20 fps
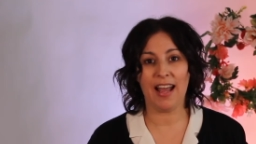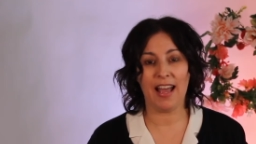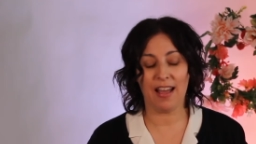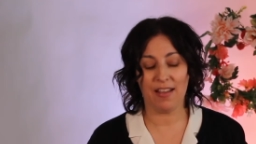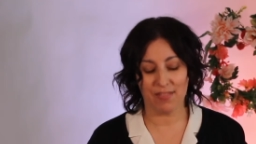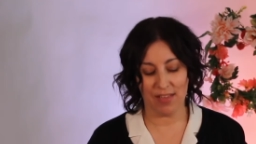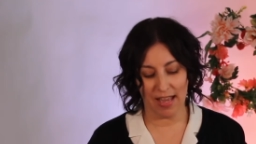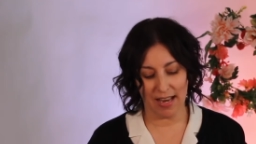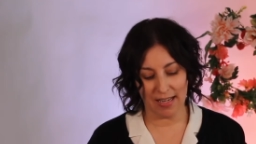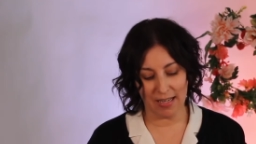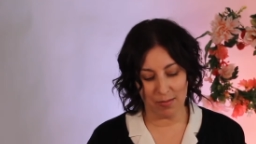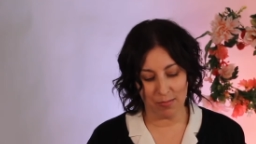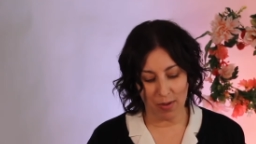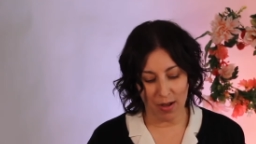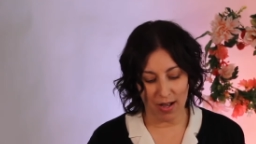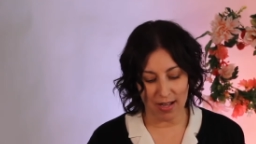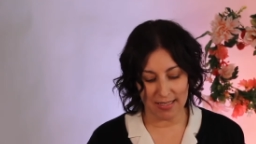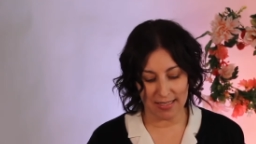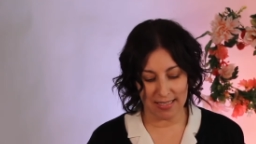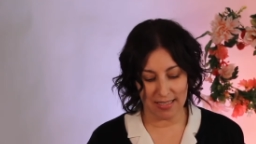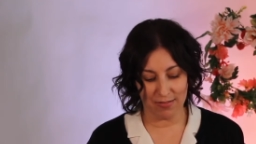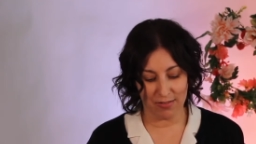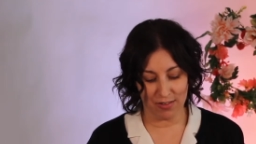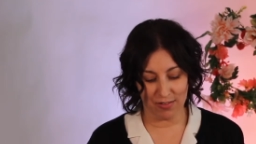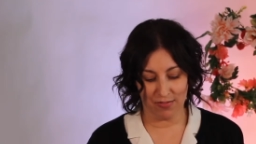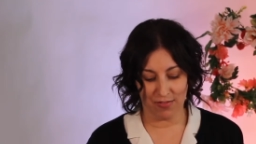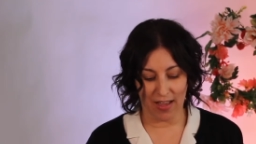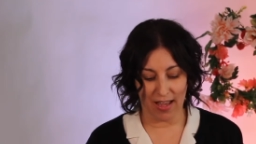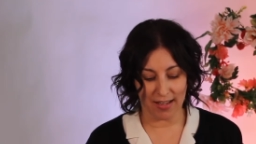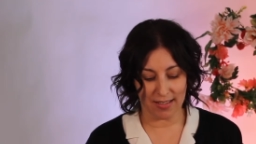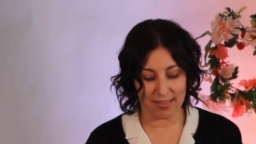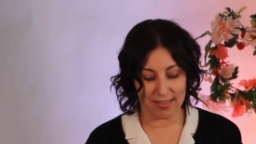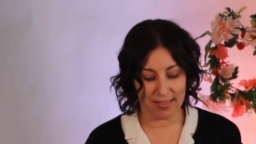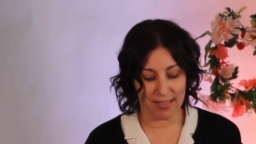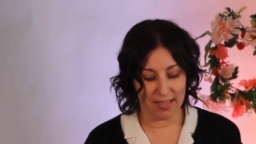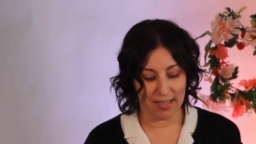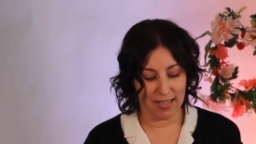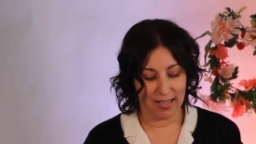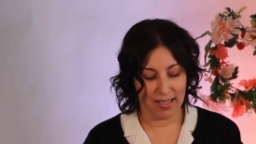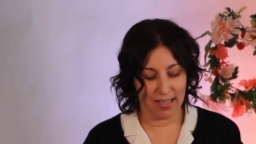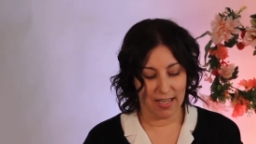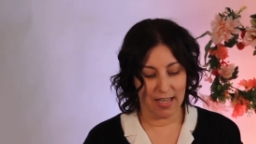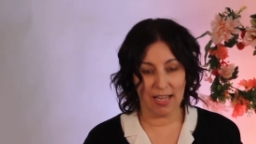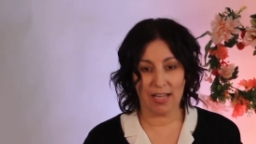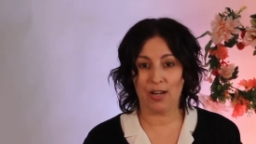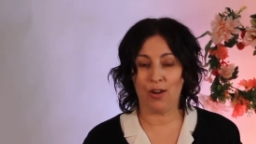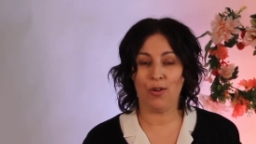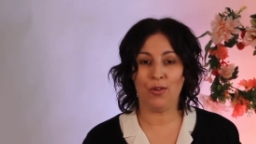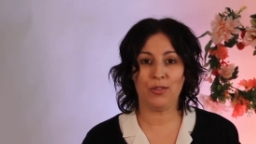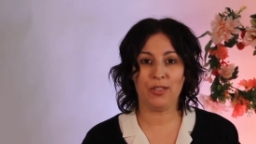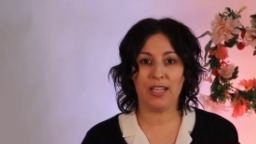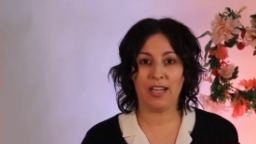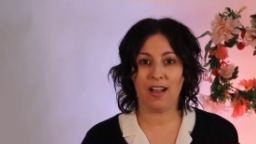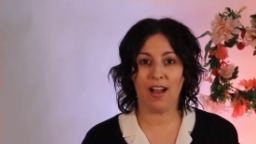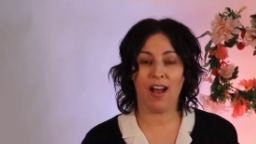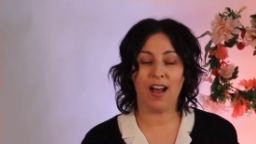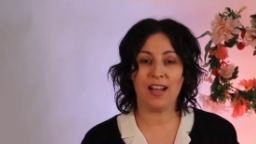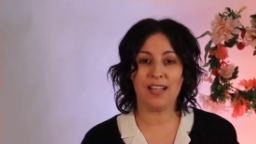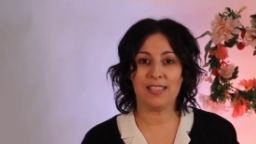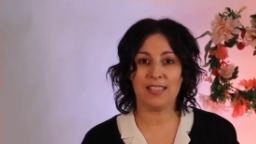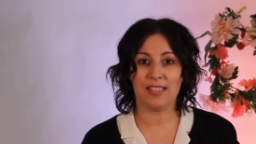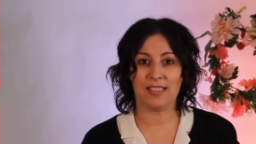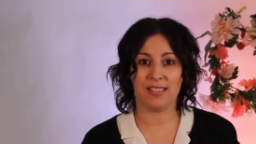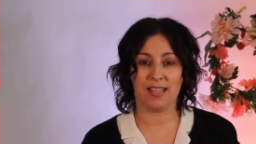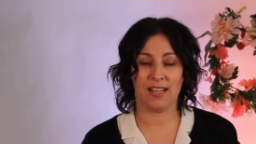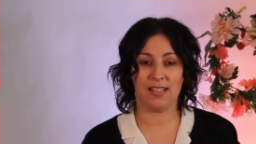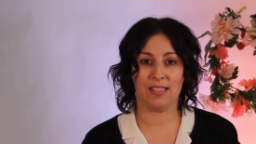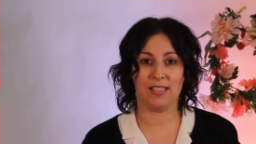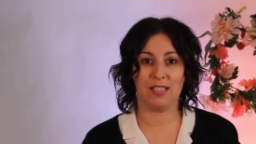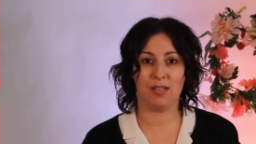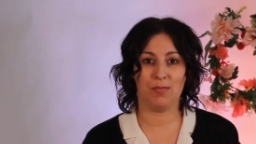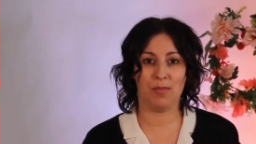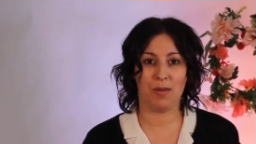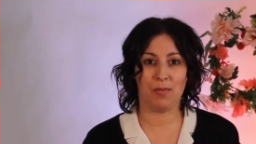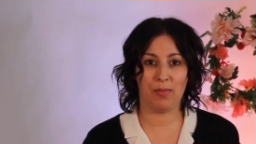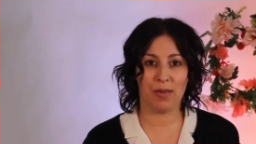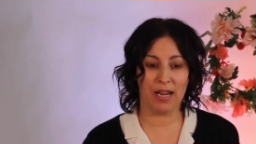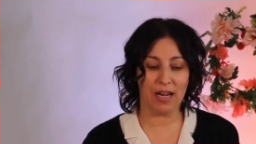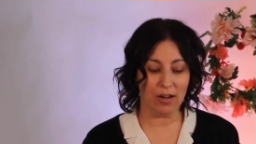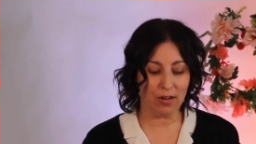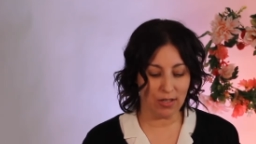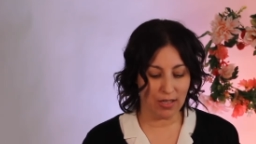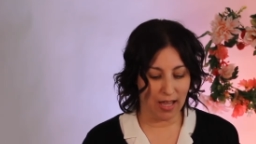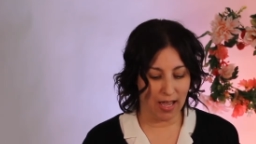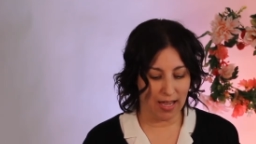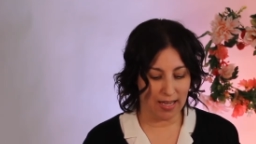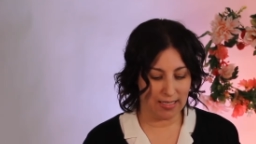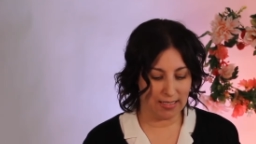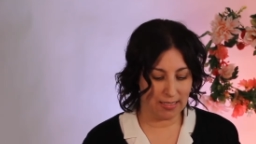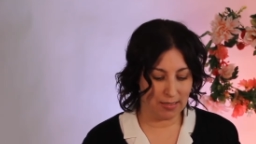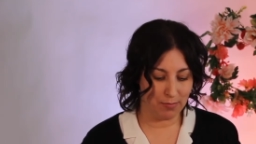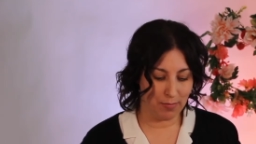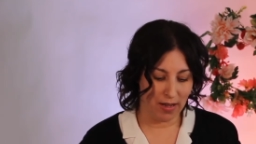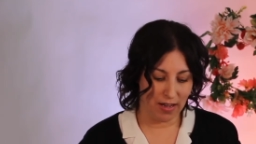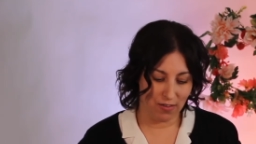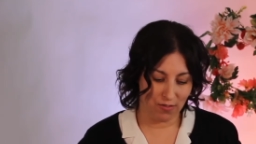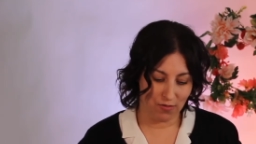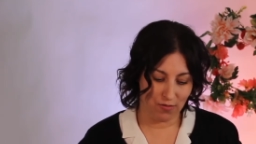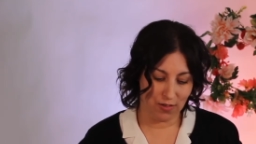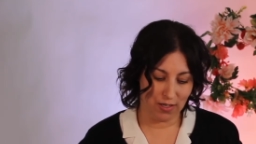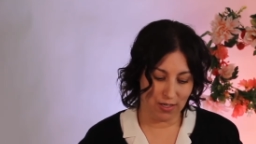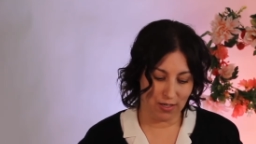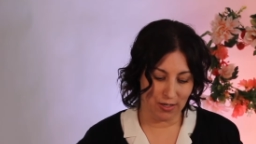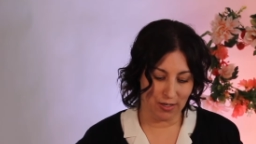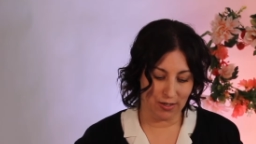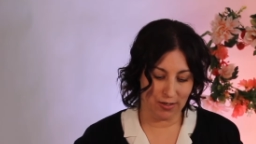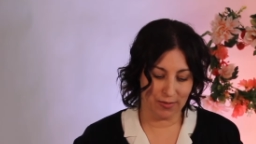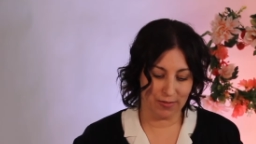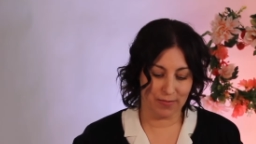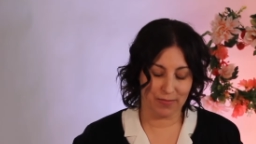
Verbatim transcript: have any positive effects, it only causes us to be paralyzed by fear.